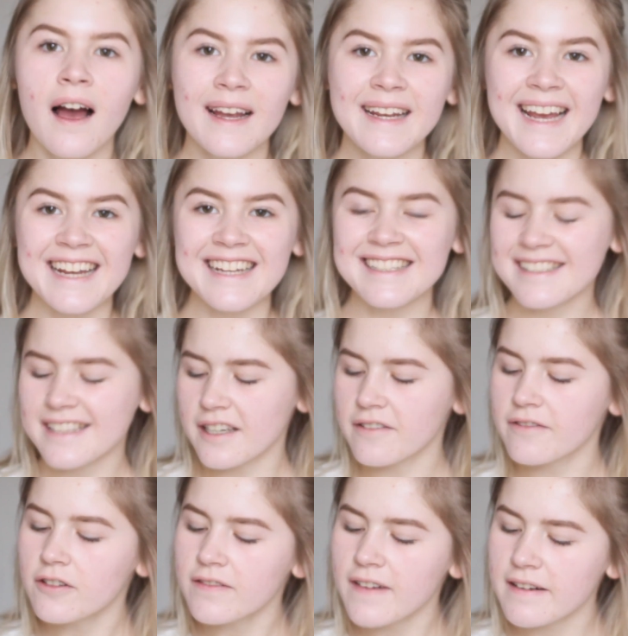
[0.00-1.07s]
Okay, so
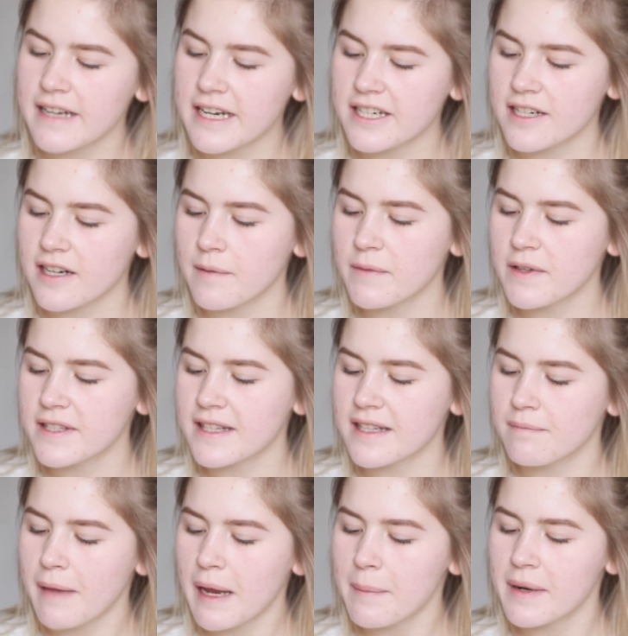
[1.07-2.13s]
for foundation I'm using
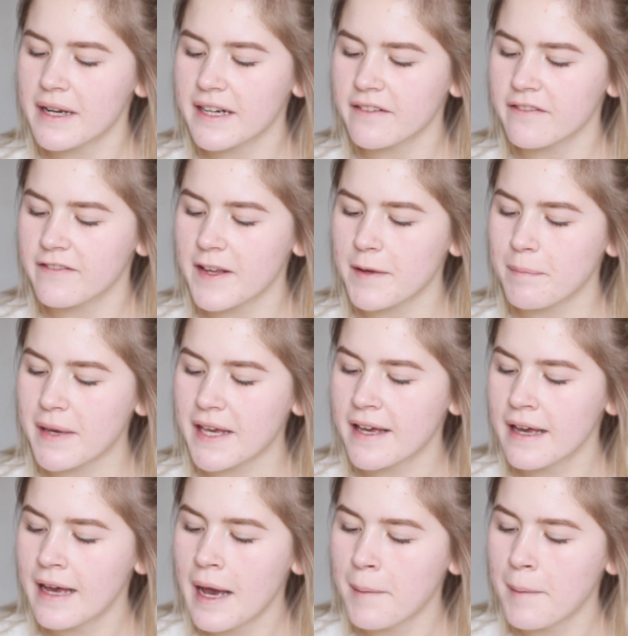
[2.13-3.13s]
the Maybelline Fit Me